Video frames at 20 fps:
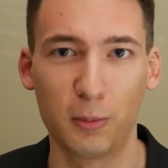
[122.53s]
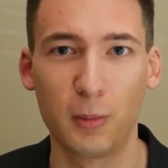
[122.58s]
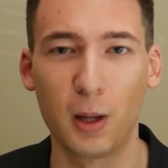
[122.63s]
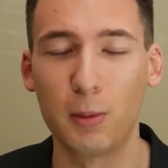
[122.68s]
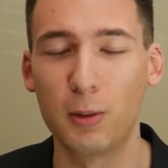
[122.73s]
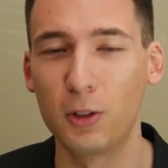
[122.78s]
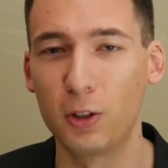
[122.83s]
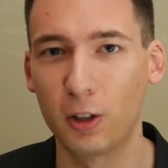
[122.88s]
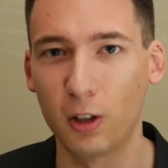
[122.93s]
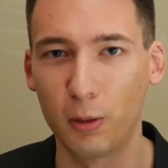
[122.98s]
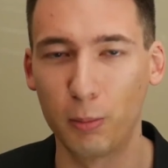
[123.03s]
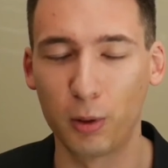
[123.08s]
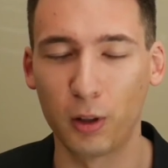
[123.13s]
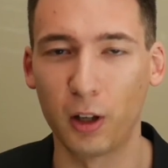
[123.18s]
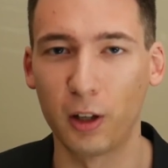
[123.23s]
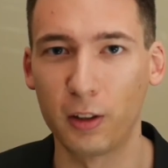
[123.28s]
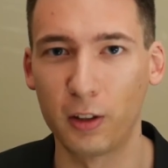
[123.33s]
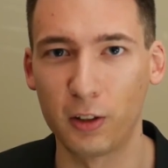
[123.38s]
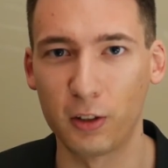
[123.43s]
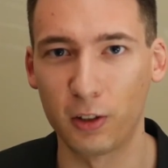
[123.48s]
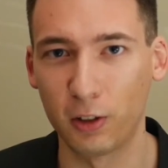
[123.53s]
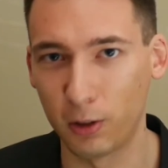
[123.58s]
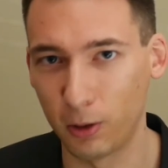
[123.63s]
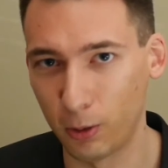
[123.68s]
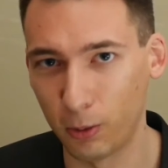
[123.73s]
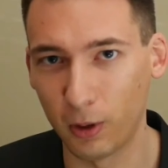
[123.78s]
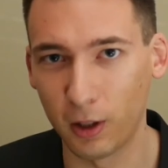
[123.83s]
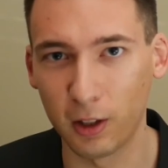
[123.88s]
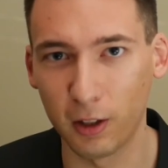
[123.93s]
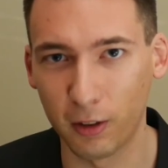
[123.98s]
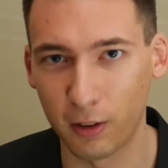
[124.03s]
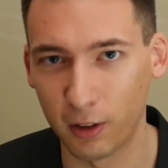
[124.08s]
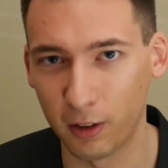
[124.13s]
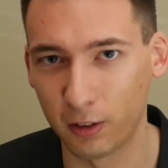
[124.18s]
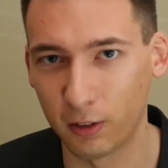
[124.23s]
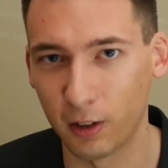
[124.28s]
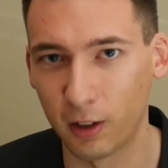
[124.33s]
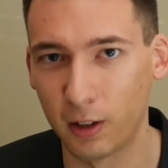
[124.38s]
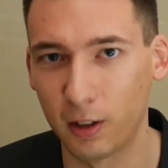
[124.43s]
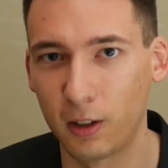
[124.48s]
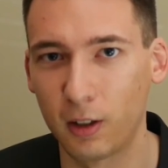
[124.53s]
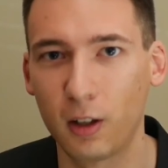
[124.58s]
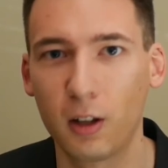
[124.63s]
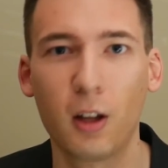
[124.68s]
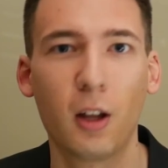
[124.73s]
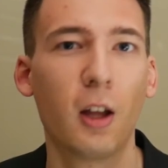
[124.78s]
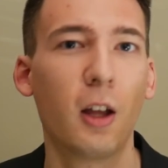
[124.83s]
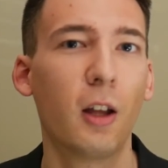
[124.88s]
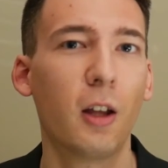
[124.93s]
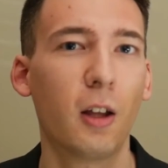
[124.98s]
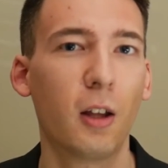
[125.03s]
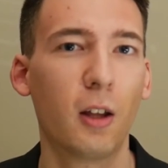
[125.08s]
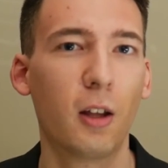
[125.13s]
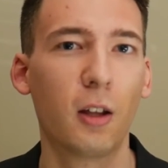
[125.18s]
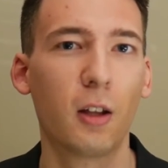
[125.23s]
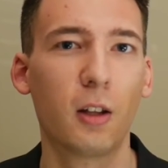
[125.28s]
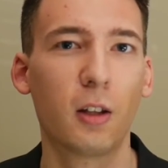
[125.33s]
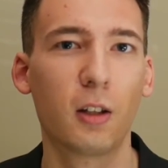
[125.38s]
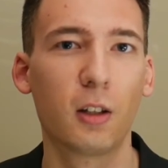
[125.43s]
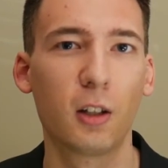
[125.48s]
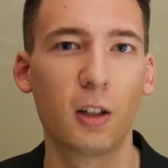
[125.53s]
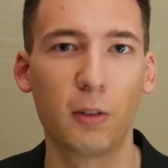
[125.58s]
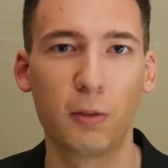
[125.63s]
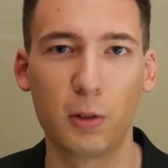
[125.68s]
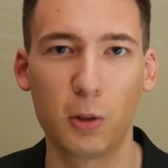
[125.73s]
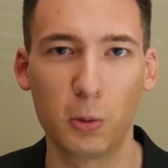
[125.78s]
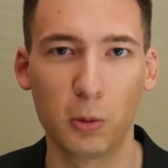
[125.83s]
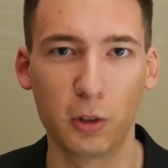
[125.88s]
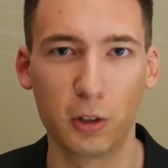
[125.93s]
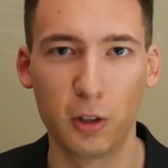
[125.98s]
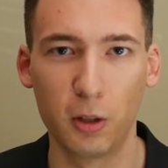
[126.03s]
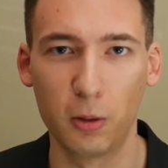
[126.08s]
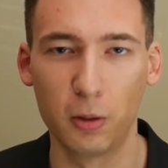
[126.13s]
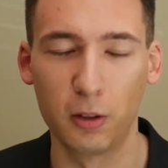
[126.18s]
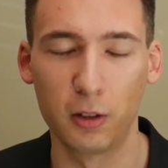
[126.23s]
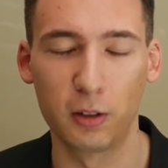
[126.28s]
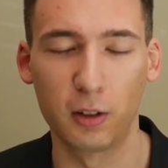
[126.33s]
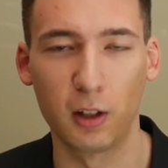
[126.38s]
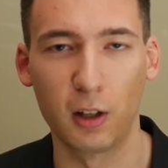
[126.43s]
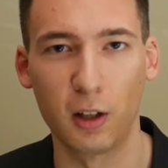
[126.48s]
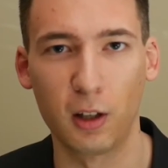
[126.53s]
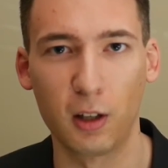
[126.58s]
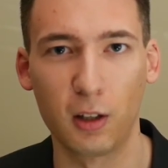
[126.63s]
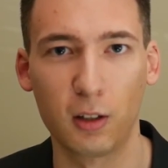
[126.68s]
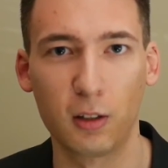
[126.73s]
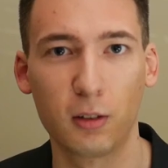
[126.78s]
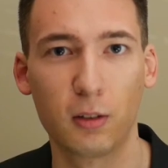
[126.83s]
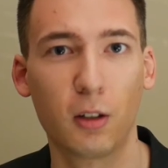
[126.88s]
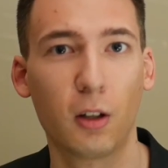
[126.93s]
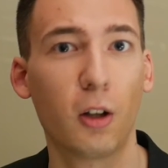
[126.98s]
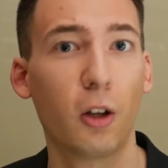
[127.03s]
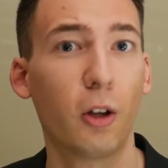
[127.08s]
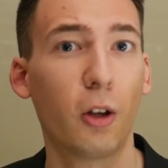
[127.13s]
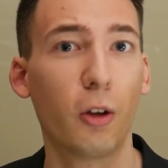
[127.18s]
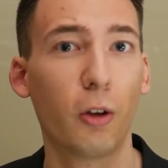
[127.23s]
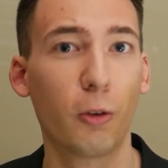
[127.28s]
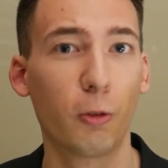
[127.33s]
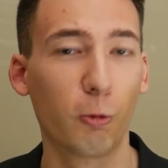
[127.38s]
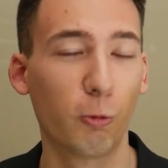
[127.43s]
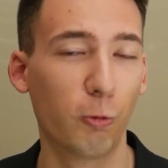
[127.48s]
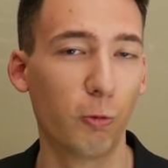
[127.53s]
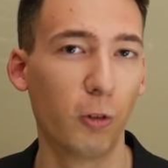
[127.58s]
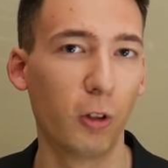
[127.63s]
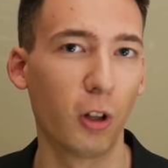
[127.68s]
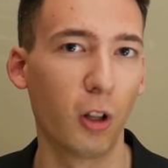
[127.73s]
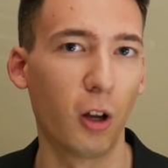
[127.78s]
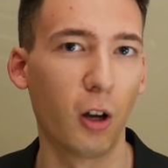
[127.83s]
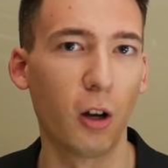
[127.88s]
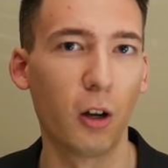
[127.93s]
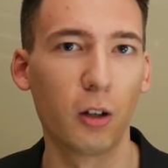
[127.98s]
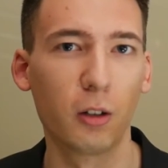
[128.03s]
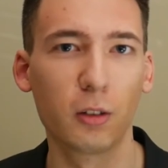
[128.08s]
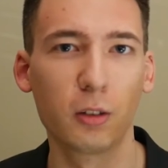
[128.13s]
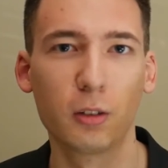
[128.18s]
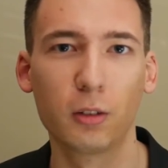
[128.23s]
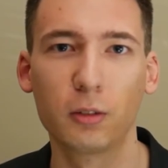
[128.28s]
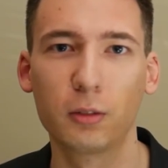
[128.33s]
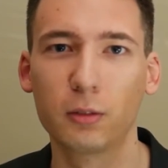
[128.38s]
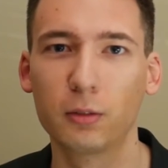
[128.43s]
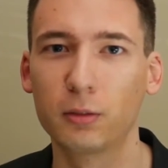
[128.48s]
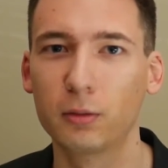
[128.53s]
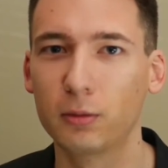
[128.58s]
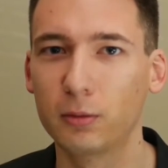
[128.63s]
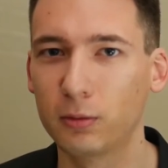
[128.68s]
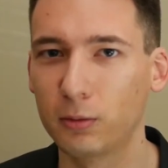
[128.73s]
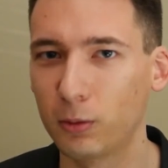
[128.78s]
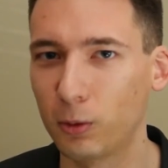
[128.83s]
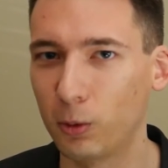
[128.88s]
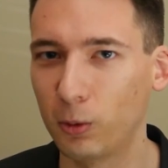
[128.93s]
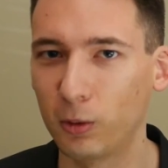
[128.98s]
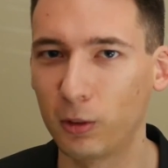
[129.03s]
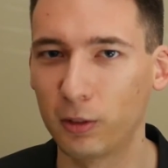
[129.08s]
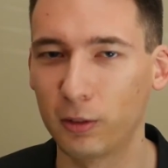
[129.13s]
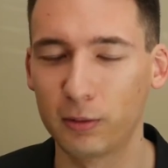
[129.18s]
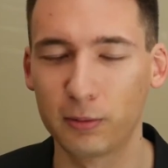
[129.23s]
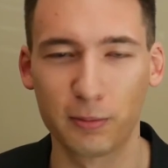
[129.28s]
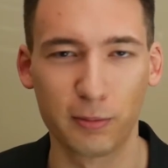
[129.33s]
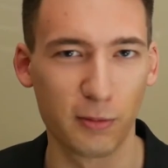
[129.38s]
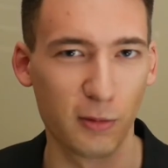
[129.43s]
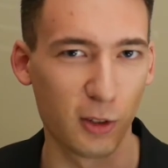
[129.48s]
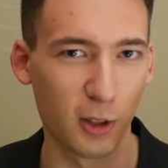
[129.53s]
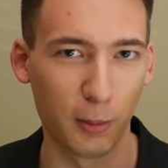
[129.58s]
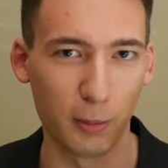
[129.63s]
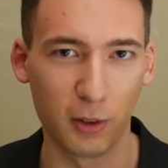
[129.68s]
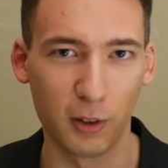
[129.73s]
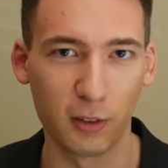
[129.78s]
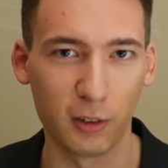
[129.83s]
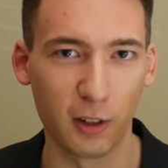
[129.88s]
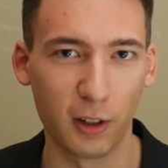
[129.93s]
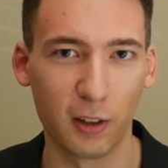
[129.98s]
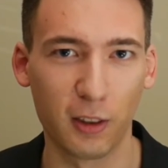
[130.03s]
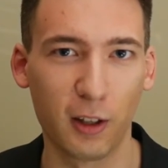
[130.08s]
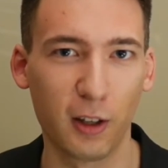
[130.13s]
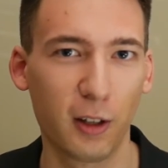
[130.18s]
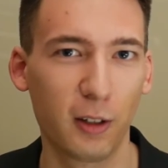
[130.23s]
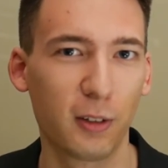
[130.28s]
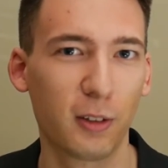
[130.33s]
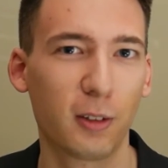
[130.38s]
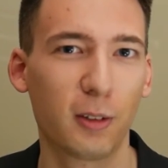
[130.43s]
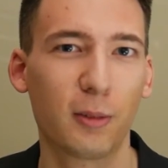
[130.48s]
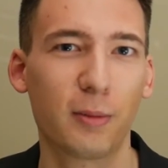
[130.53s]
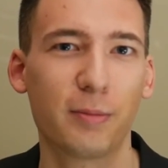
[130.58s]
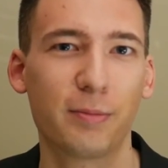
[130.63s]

Maybe you could apply this to anything, like if you were doing a vlog or something like that.